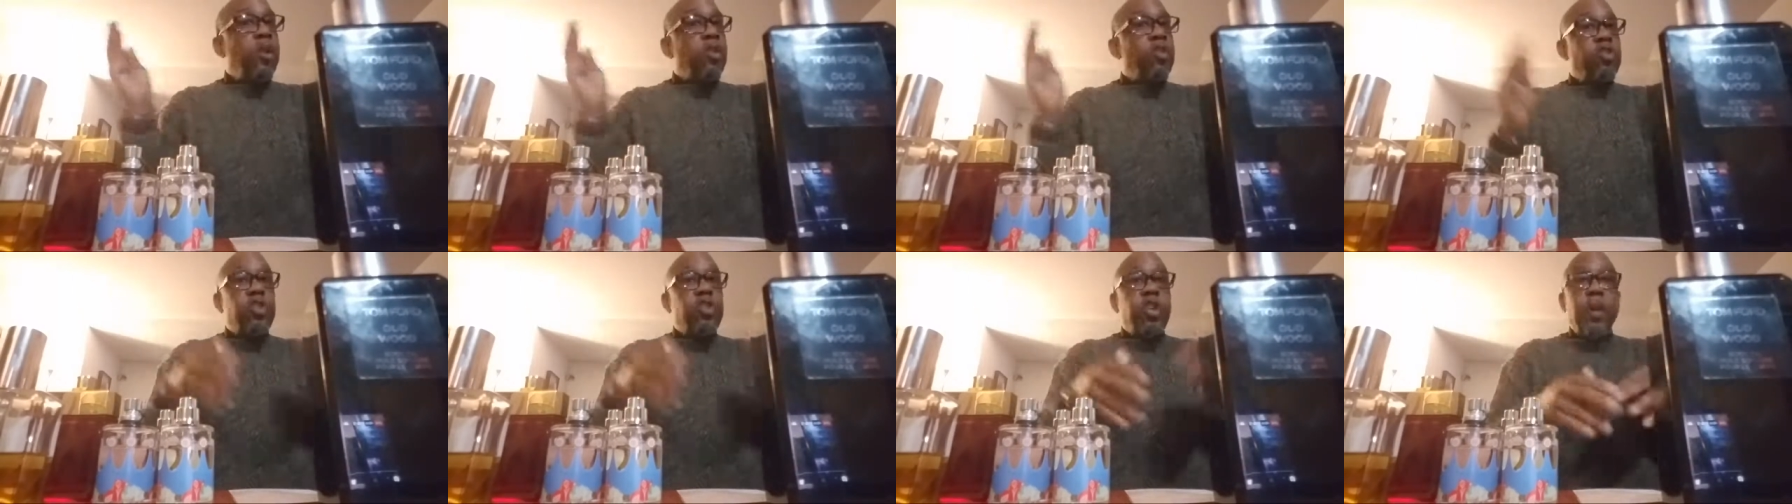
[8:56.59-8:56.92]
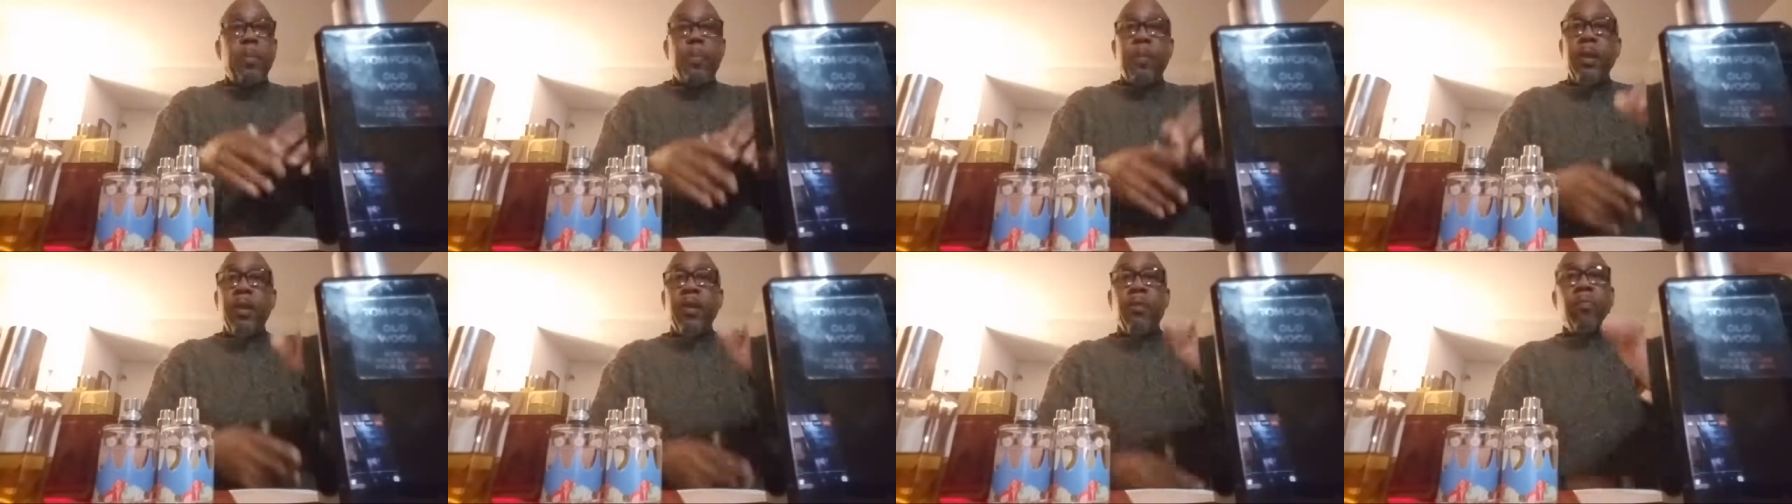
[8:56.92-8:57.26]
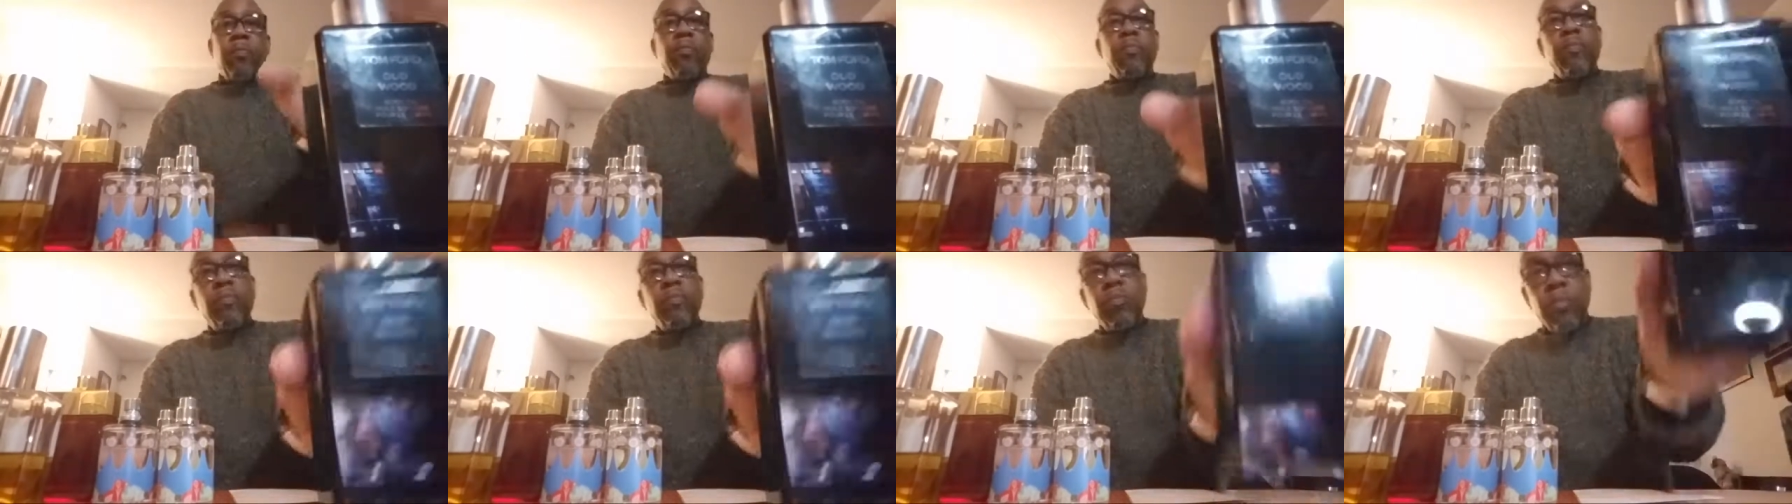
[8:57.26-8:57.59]
Shipping.
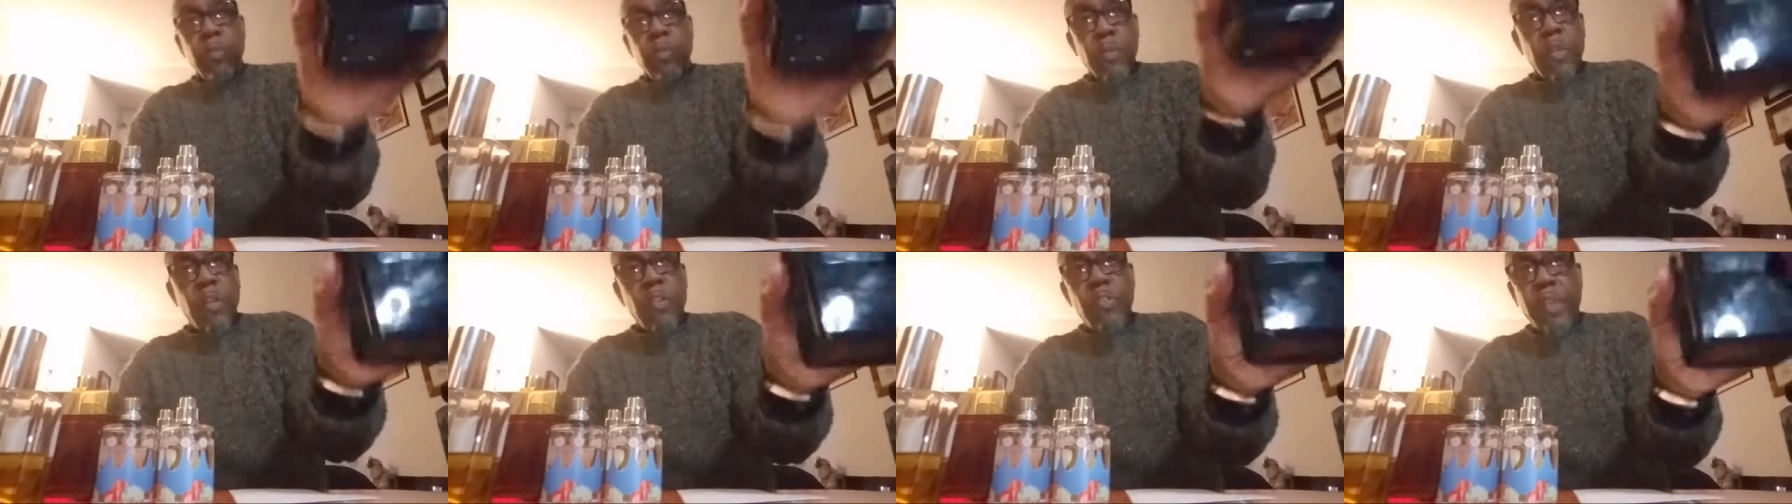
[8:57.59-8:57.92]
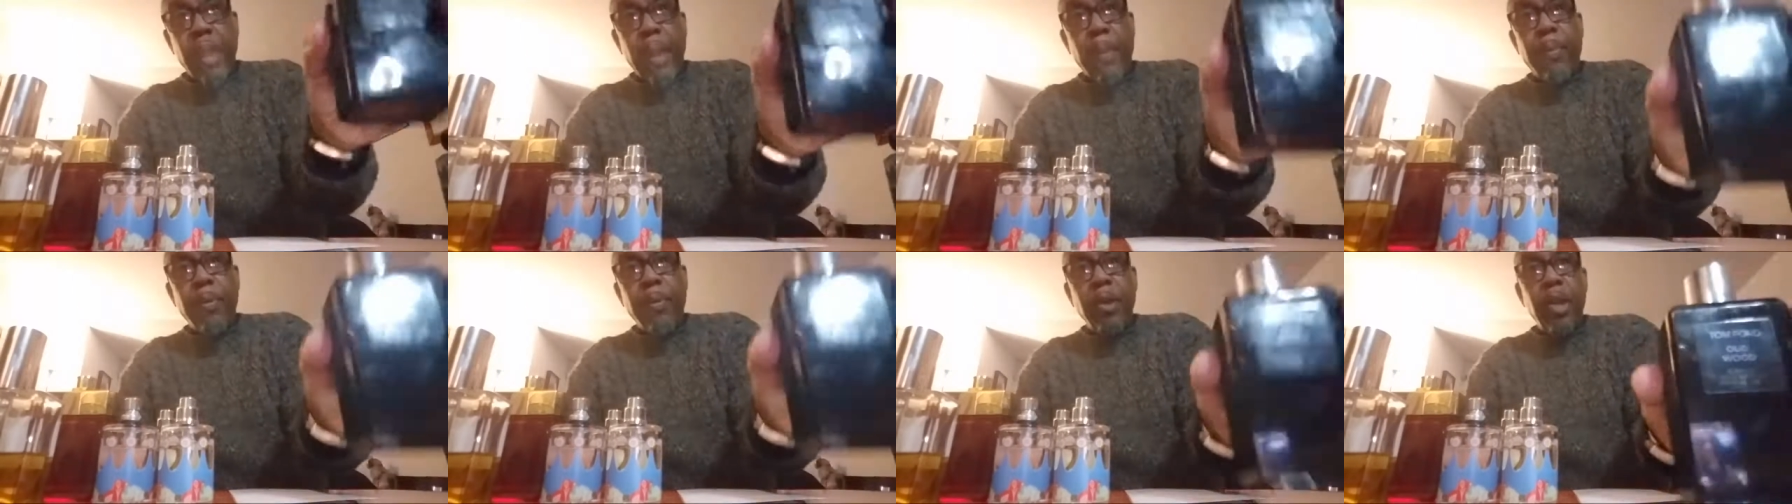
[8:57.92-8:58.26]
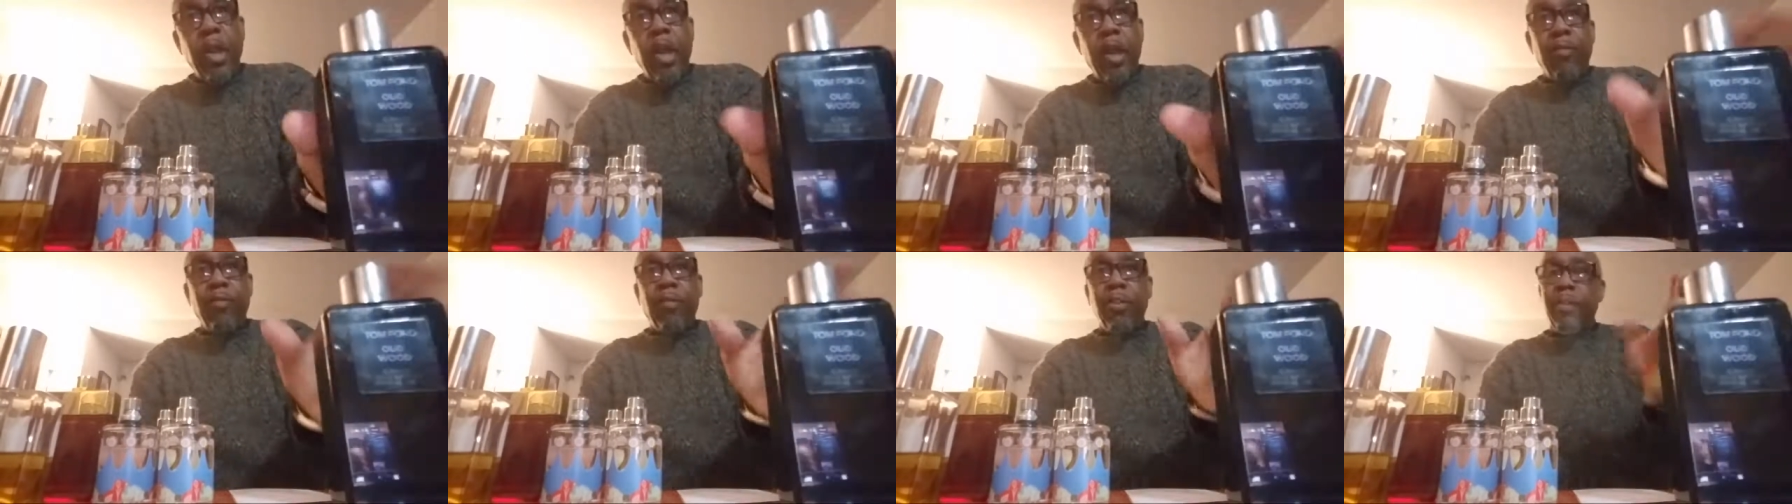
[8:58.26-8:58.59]
It's not pretty
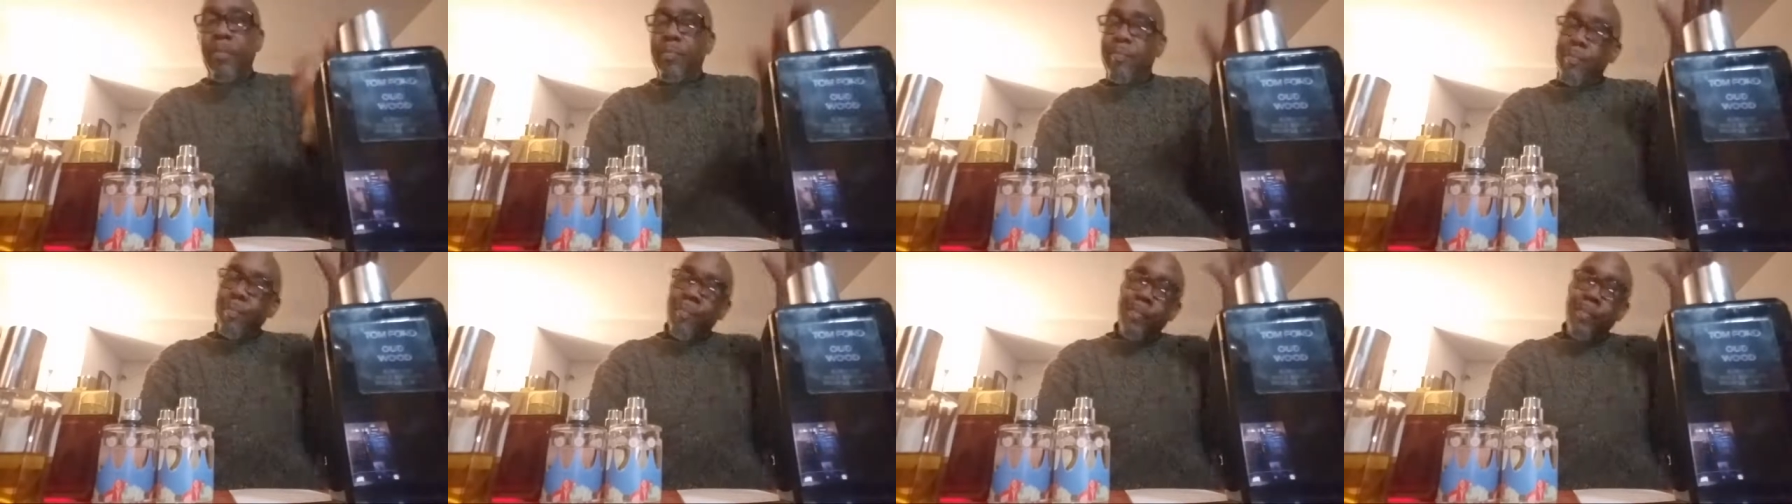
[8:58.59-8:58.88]
heavy.